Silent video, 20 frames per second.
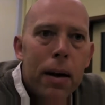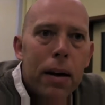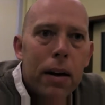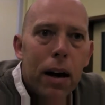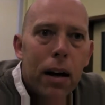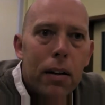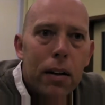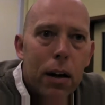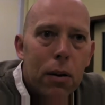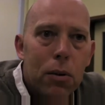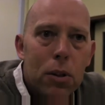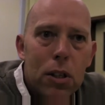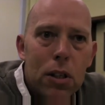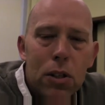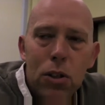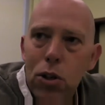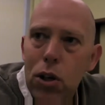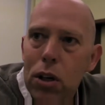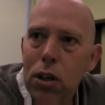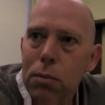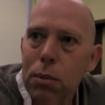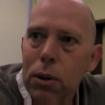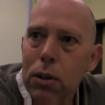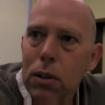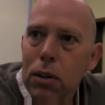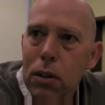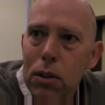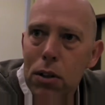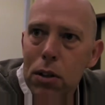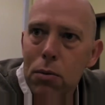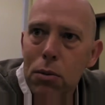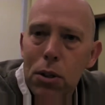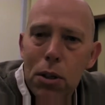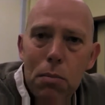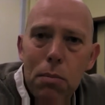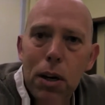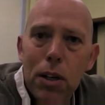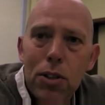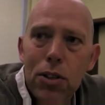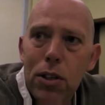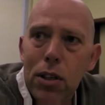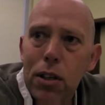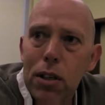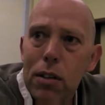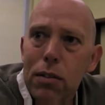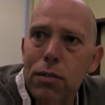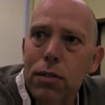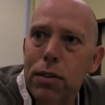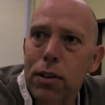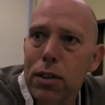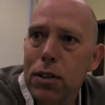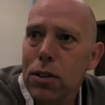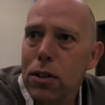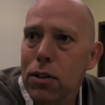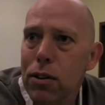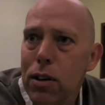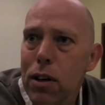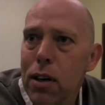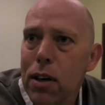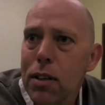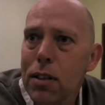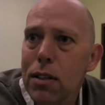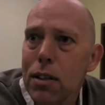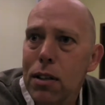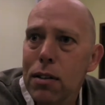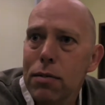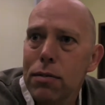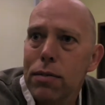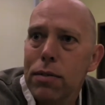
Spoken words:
And that was enjoyable because it was imaginative, it's creative,